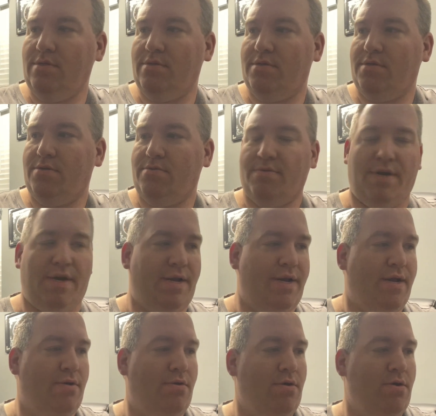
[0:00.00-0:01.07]
All right,
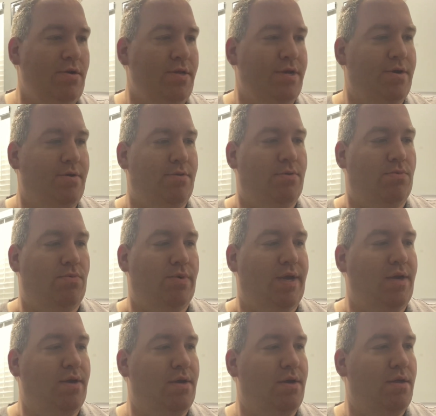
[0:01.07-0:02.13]
now earlier in the
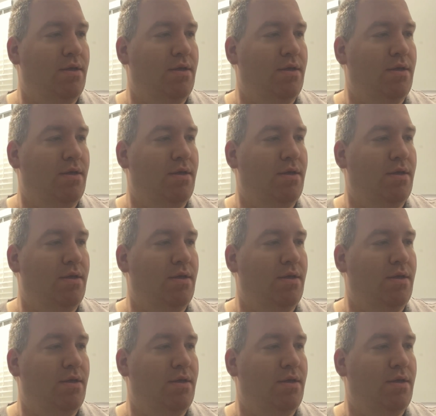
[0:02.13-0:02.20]
week,